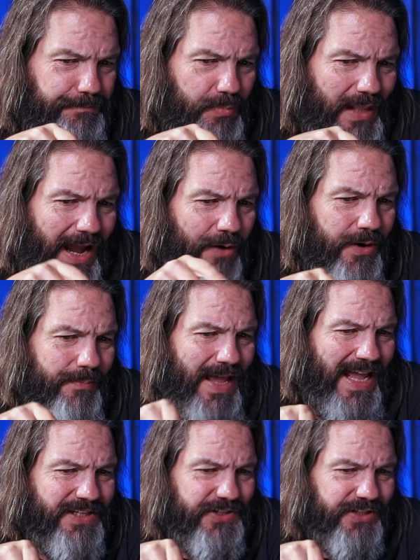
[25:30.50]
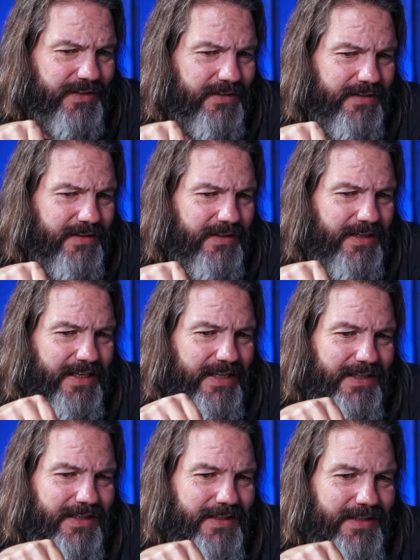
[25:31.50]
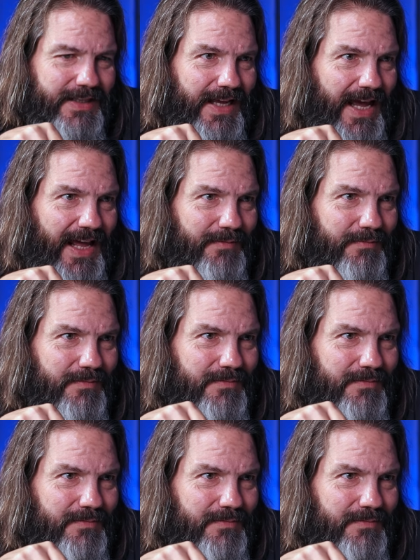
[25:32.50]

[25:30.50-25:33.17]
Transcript: I would imagine that...